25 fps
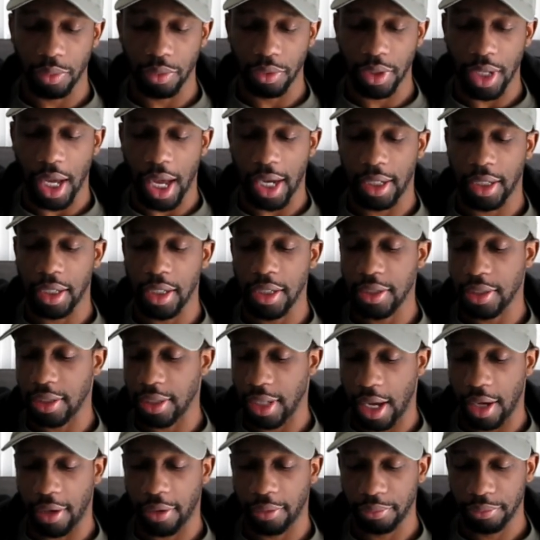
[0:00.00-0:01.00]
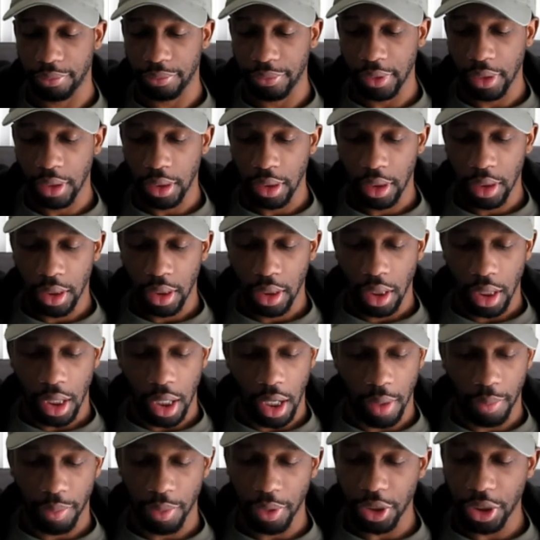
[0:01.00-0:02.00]
"You got it easy now."
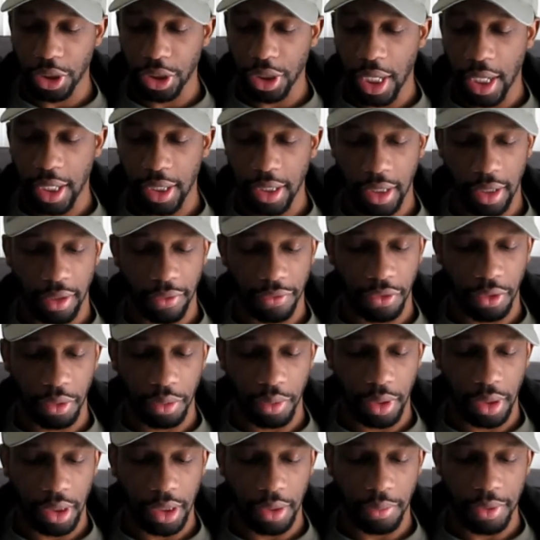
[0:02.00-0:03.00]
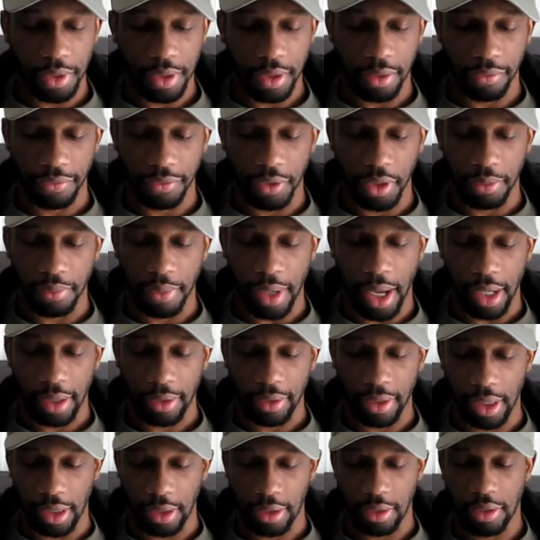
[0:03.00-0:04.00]
Appreciate it if you would give me some feedback.
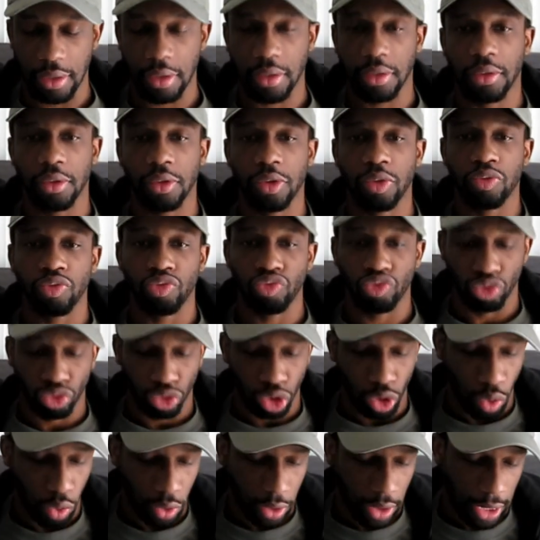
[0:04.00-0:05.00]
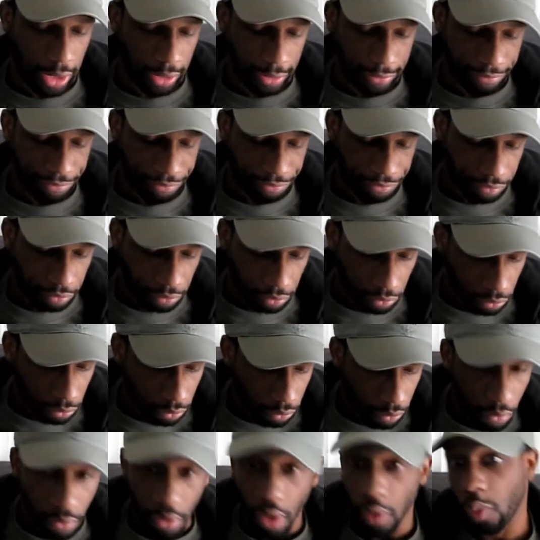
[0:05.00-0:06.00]
Thanks. Okay.
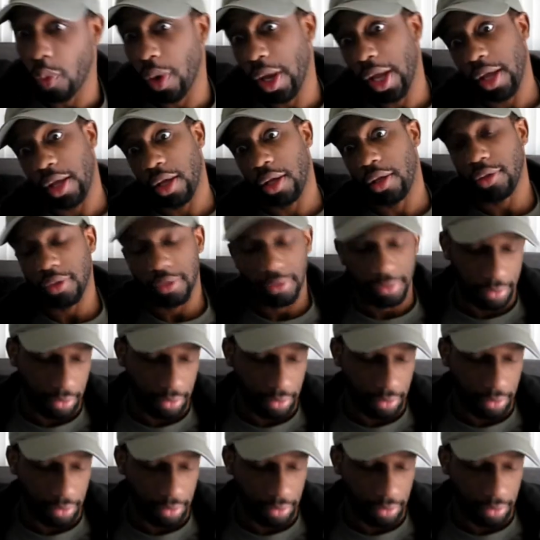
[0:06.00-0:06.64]
Well,